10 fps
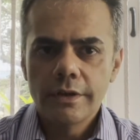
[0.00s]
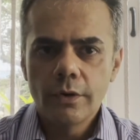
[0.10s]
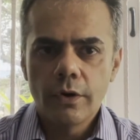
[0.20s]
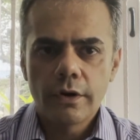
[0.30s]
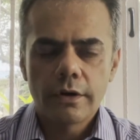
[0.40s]

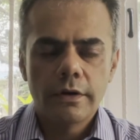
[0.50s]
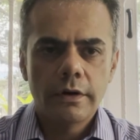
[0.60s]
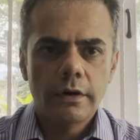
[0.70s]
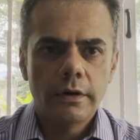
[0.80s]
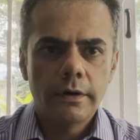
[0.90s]
your
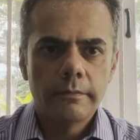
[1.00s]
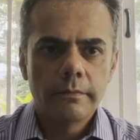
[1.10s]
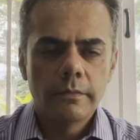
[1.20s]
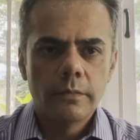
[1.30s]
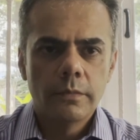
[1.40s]

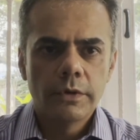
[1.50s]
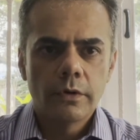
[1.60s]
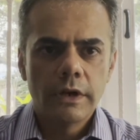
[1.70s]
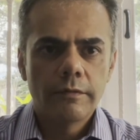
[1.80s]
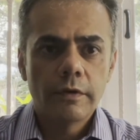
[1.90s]

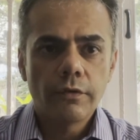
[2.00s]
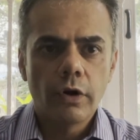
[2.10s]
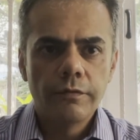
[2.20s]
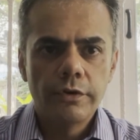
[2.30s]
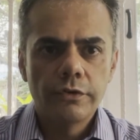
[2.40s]
level of
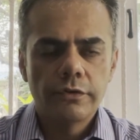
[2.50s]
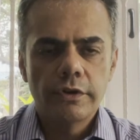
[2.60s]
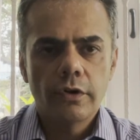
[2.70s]
confidence in